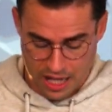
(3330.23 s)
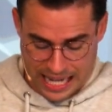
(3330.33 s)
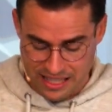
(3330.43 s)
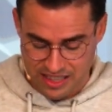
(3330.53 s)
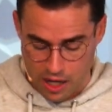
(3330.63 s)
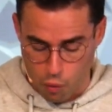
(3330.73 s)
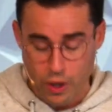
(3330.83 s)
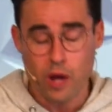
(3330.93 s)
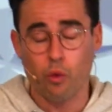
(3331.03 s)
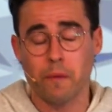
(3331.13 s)
is that
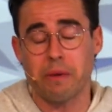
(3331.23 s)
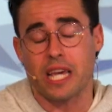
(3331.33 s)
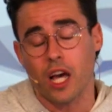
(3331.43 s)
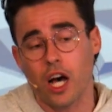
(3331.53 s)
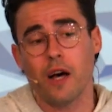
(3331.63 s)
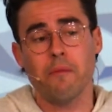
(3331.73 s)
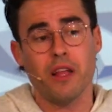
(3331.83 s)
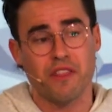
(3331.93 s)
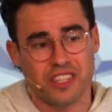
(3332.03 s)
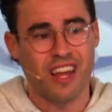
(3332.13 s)
we would become
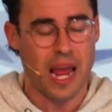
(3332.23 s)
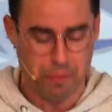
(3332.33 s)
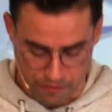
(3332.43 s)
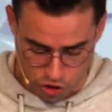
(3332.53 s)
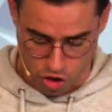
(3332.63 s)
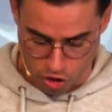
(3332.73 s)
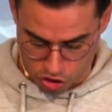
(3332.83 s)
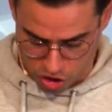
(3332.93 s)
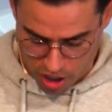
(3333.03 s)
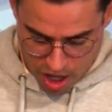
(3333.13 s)
the type of
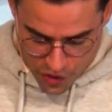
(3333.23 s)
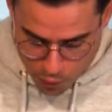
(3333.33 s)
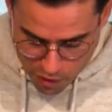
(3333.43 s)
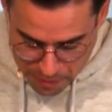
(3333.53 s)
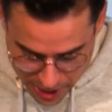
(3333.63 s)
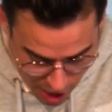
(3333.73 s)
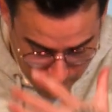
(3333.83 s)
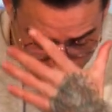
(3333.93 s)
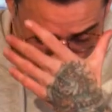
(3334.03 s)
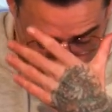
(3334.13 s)
church, that we would
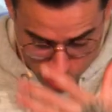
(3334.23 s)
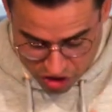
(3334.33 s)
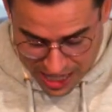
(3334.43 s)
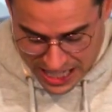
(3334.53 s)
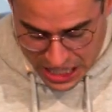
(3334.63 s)
become a church that